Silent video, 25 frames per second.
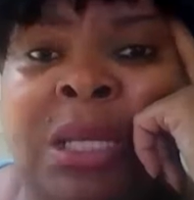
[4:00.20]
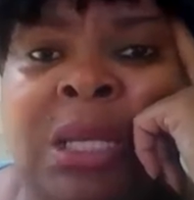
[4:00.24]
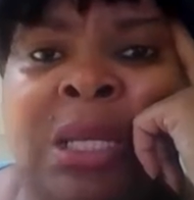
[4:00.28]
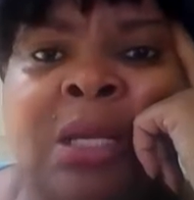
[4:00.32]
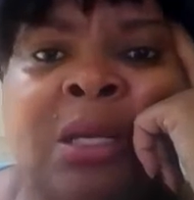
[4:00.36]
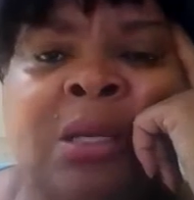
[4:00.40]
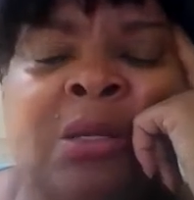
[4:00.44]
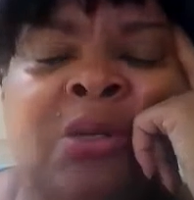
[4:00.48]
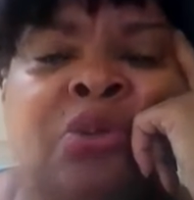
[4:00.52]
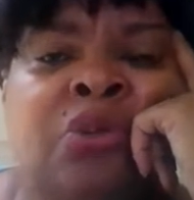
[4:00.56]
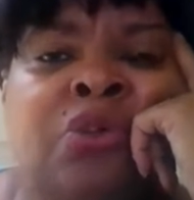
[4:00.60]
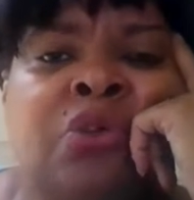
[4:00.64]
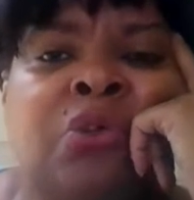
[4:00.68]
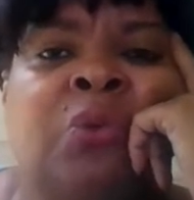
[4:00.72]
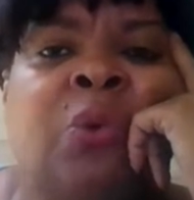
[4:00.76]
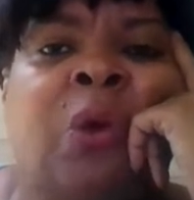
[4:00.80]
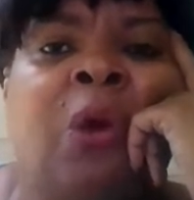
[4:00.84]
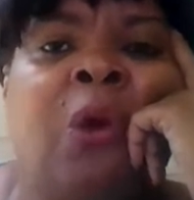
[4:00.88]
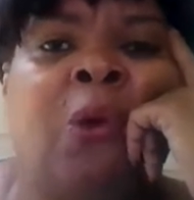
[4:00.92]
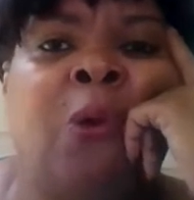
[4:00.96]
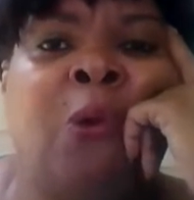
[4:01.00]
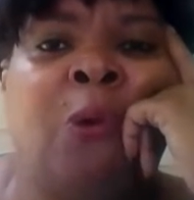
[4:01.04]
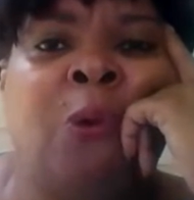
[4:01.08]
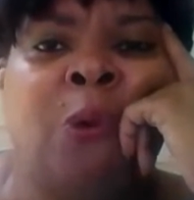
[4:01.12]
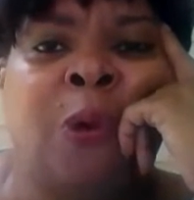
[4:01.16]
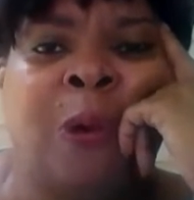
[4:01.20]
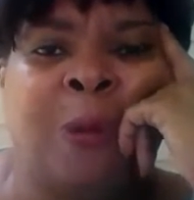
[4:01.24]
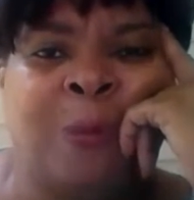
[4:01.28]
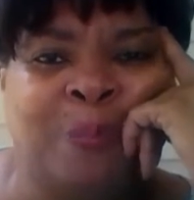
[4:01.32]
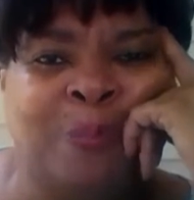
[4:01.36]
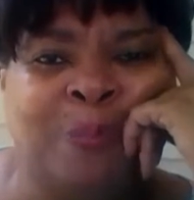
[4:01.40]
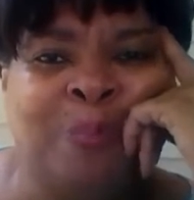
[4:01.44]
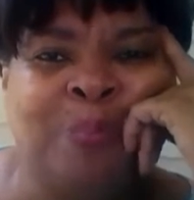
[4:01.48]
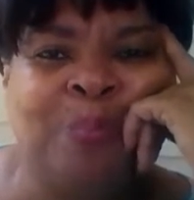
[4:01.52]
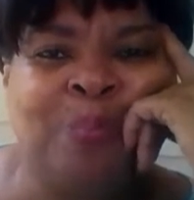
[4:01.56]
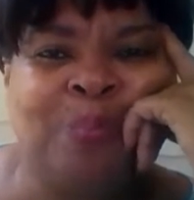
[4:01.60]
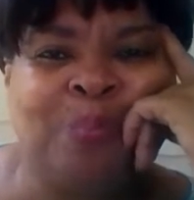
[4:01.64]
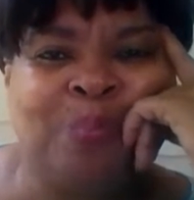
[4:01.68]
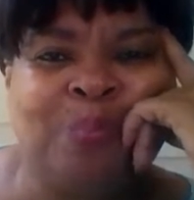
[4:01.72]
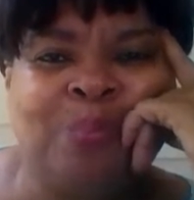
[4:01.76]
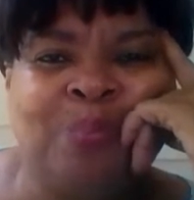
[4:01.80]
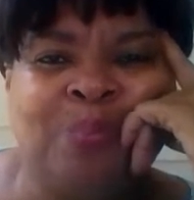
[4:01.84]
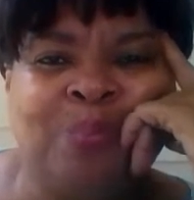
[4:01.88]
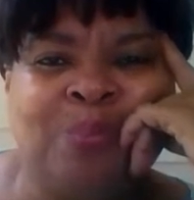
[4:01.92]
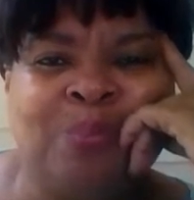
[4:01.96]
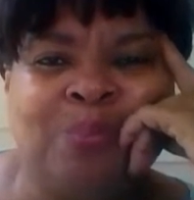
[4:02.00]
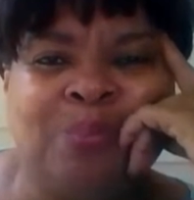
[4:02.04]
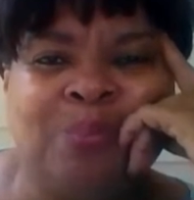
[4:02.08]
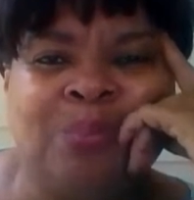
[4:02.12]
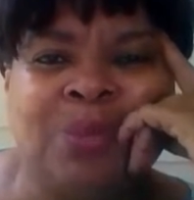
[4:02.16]
can control.
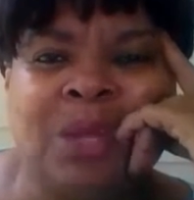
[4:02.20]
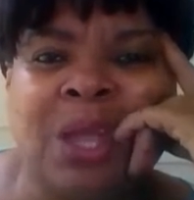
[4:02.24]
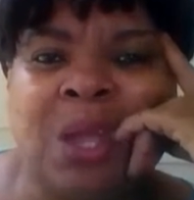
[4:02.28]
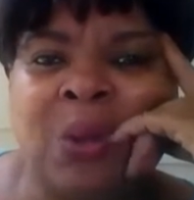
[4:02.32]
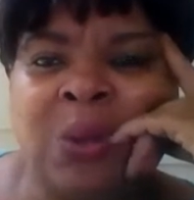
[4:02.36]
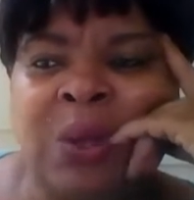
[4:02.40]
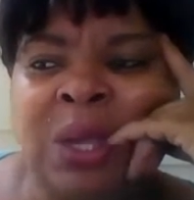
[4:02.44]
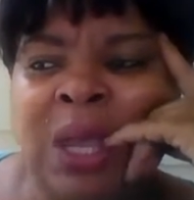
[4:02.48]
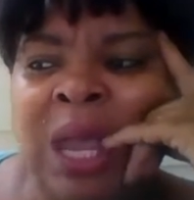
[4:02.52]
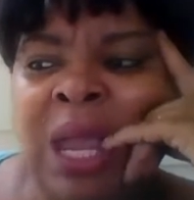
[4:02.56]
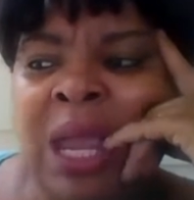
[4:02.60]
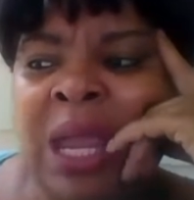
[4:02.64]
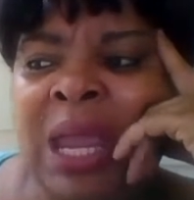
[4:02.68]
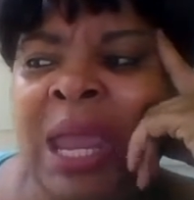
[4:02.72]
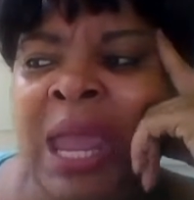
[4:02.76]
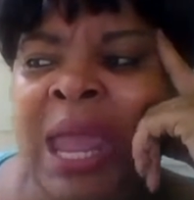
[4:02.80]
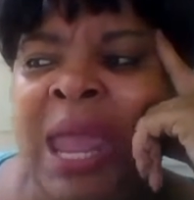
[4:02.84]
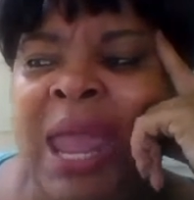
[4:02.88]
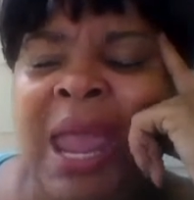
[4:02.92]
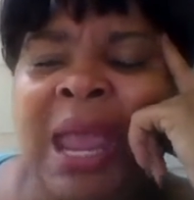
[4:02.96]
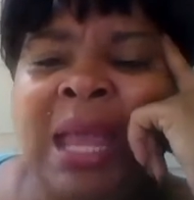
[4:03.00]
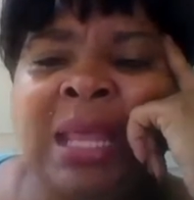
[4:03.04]
Okay?